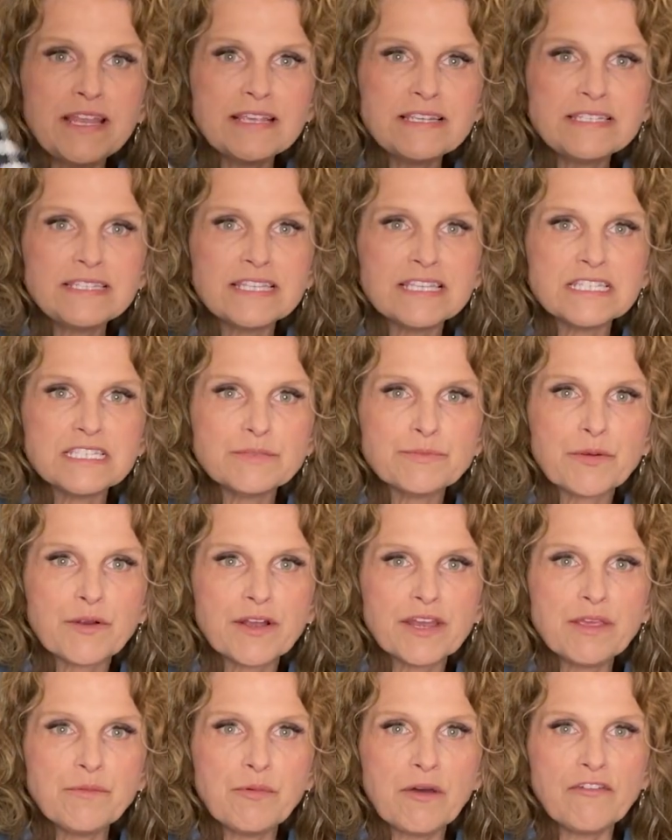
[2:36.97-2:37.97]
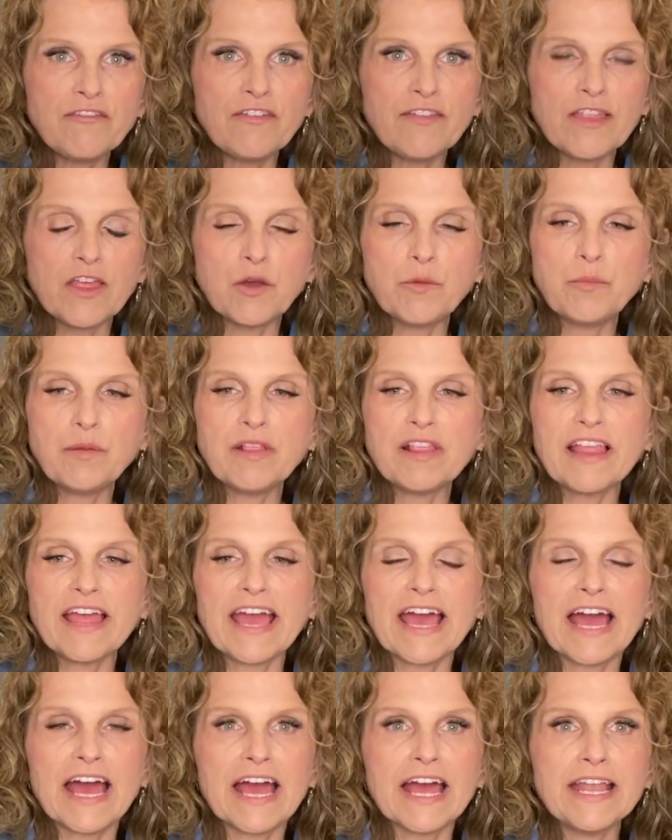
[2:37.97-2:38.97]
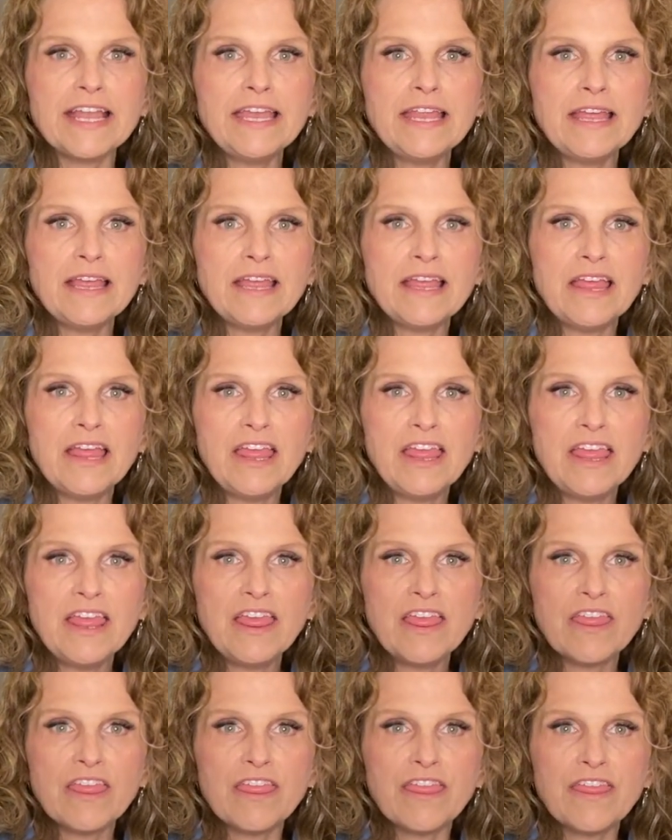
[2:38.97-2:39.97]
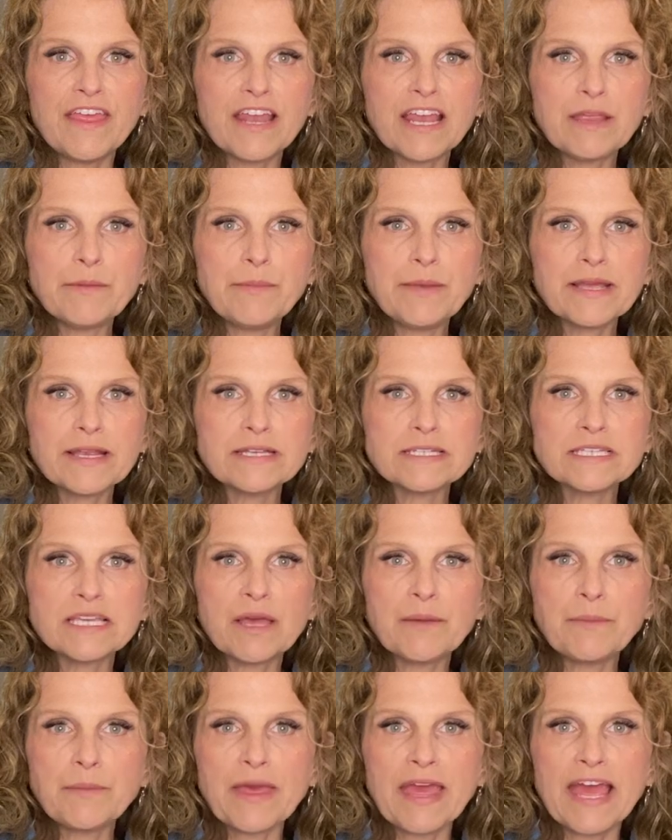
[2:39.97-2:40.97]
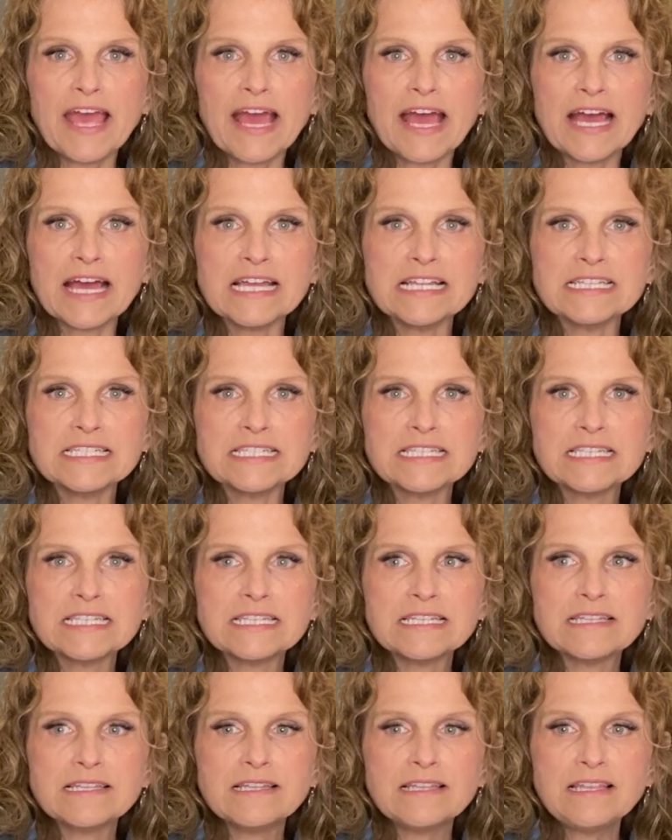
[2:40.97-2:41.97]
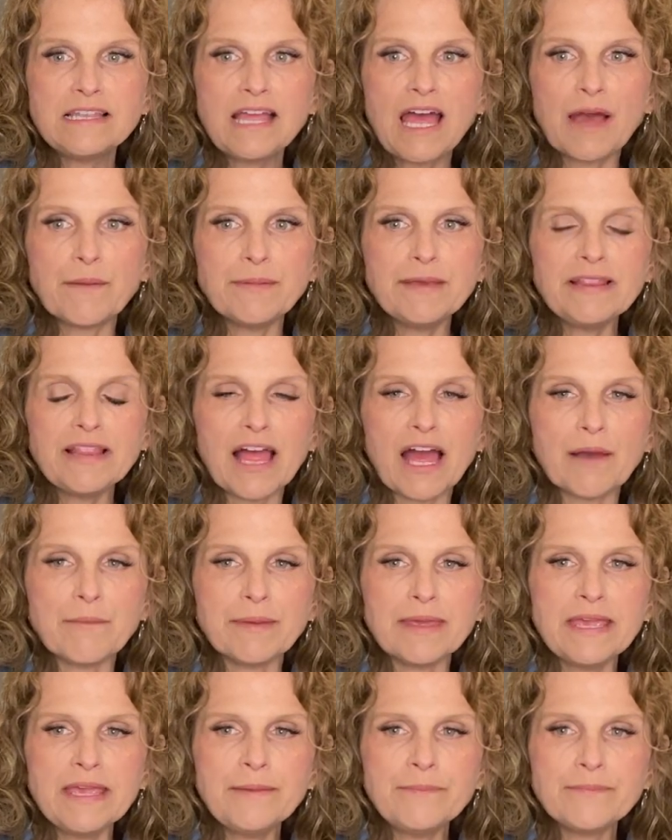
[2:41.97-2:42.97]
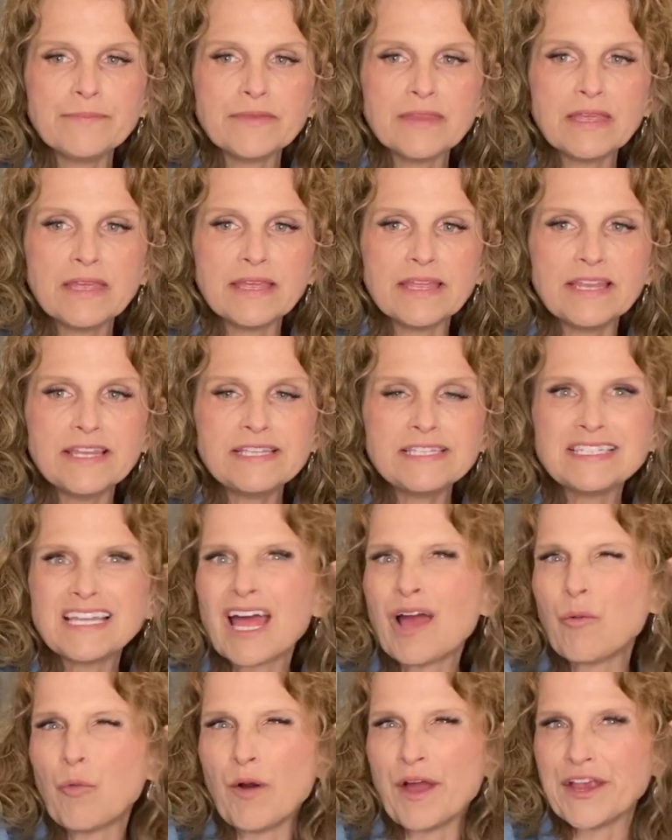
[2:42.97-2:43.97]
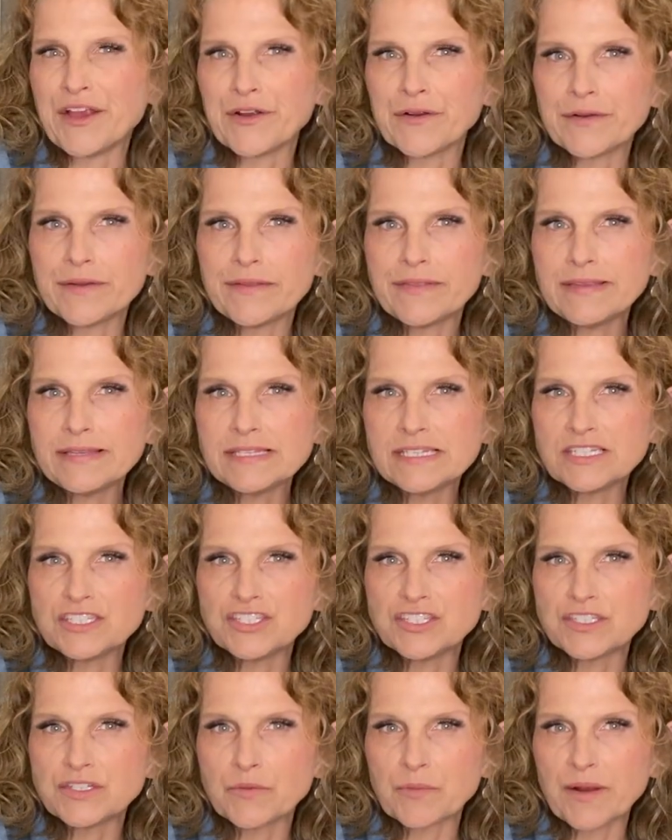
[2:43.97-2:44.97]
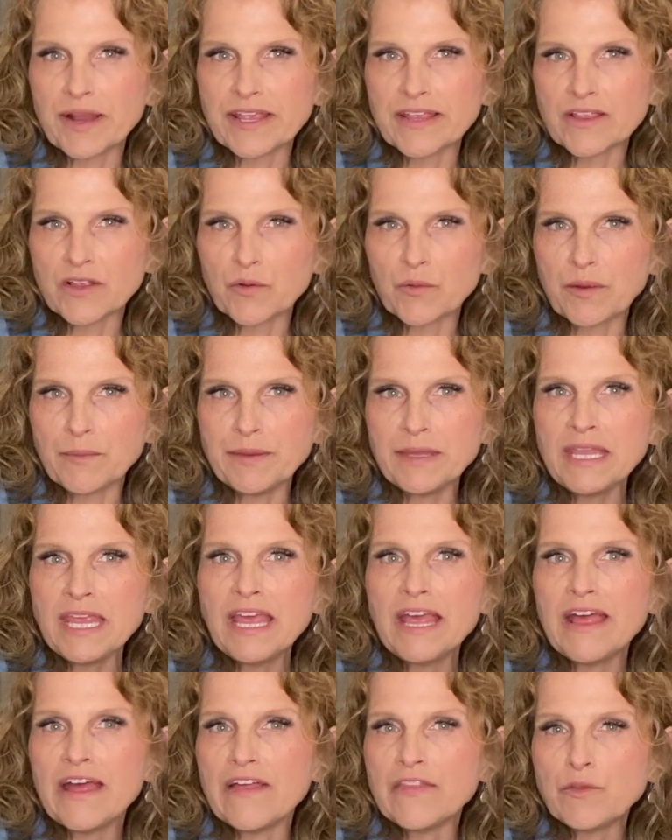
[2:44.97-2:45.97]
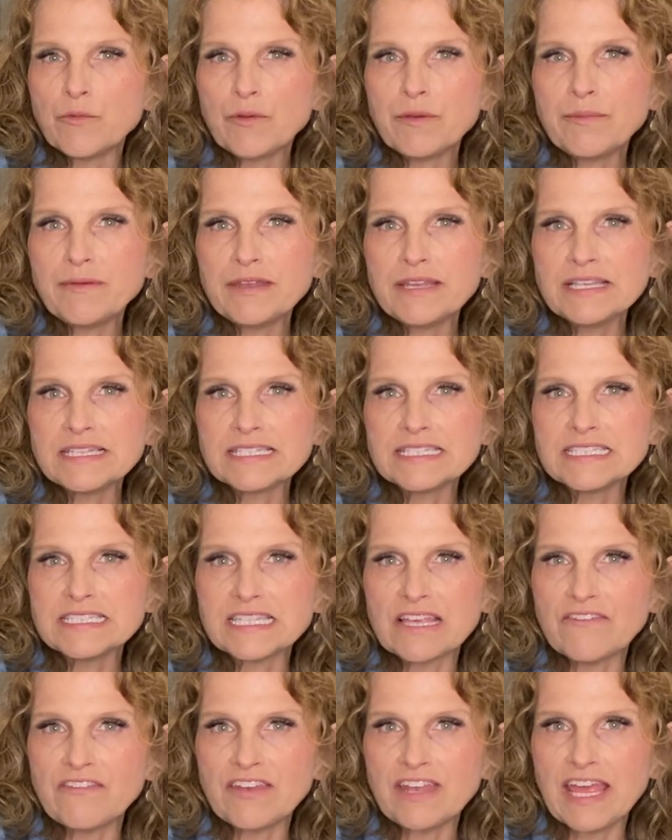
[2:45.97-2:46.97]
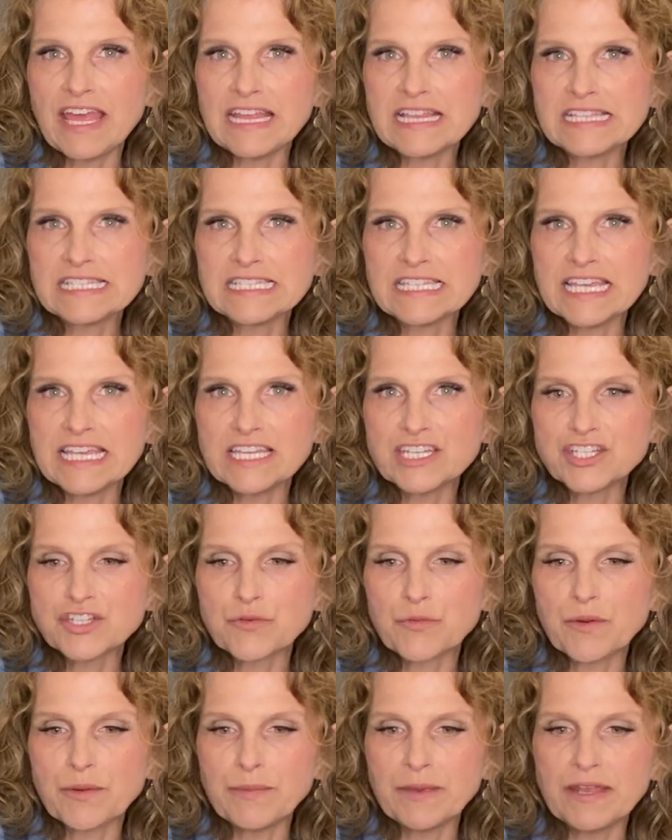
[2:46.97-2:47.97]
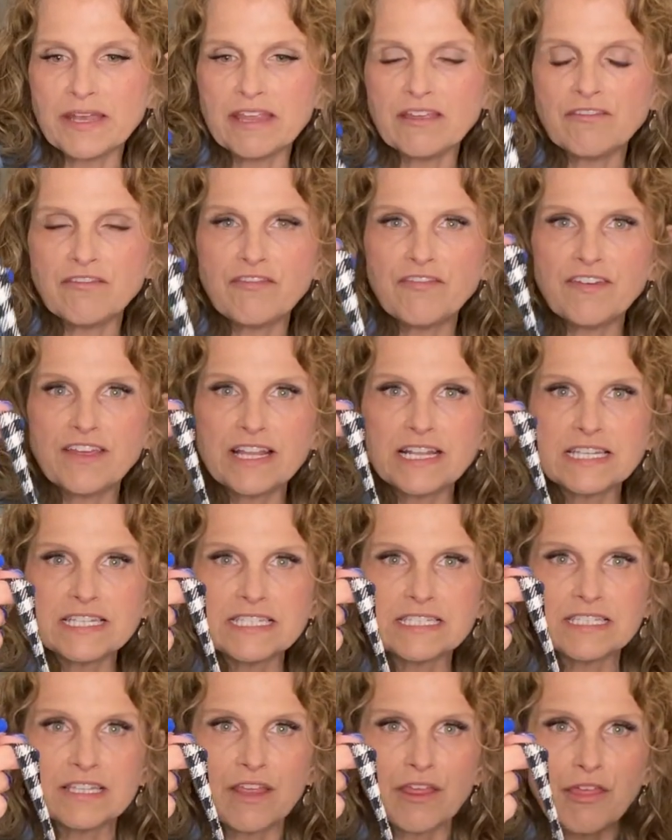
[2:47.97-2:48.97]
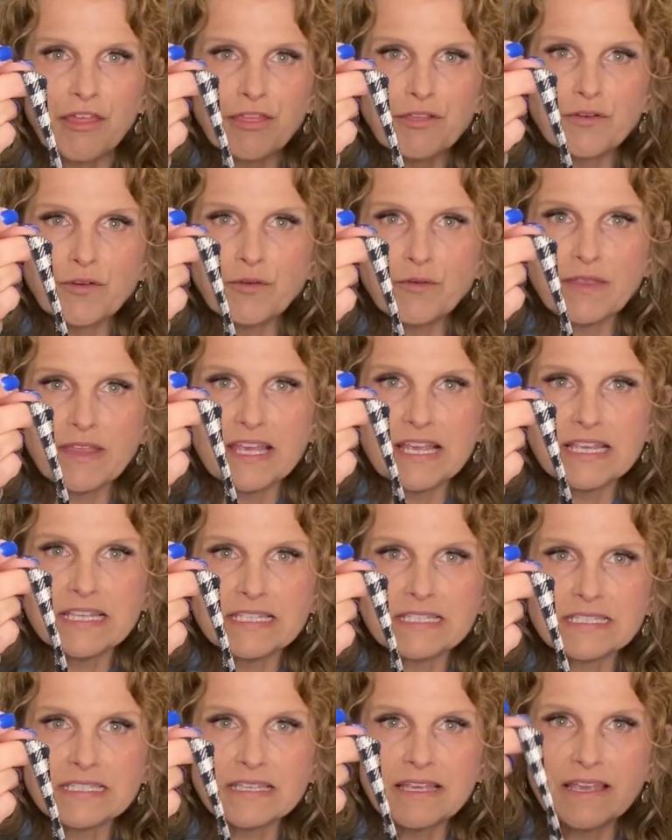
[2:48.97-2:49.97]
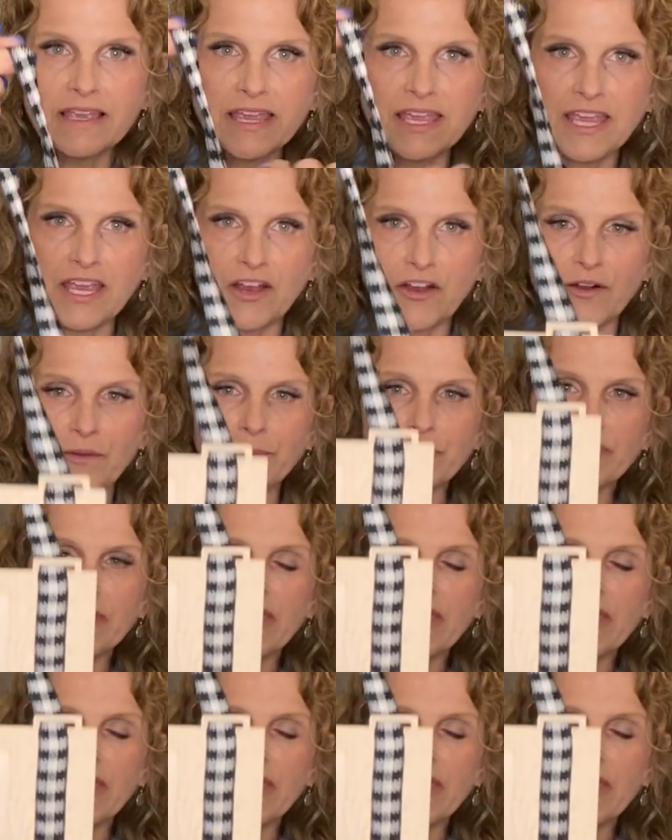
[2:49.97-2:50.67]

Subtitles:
is this pretty buffalo plaid that I picked up at Hobby Lobby. It is not wired. This is just a regular ribbon, and the ribbon is a 7/8 inch ribbon. It fits through these here.